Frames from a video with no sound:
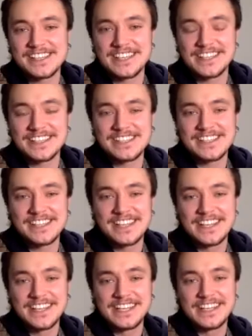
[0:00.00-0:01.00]
it's
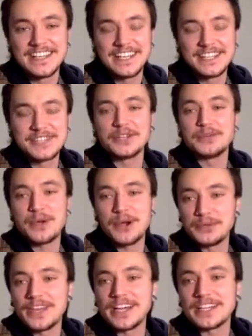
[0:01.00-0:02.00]
it's all
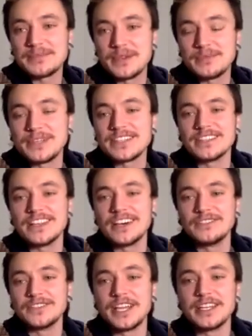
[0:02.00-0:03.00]
about that commitment to
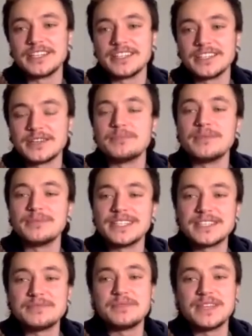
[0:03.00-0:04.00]
love and the commitment
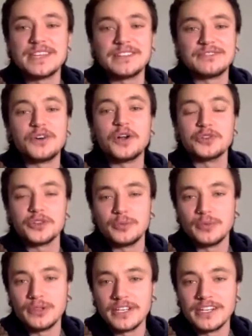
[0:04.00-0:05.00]
to being
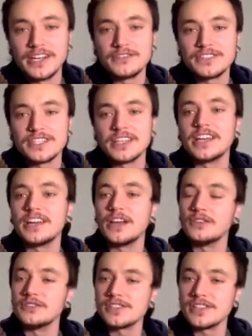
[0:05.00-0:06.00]
vulnerable enough to let
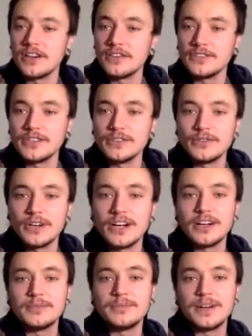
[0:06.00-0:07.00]
others love you.
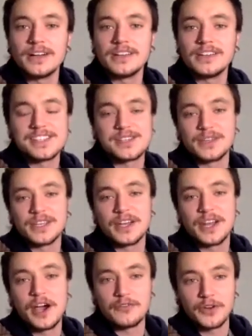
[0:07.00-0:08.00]
It's something that
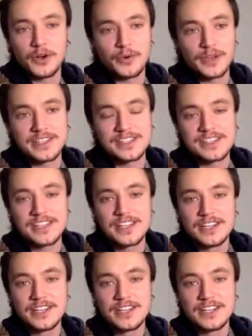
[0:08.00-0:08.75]
I've always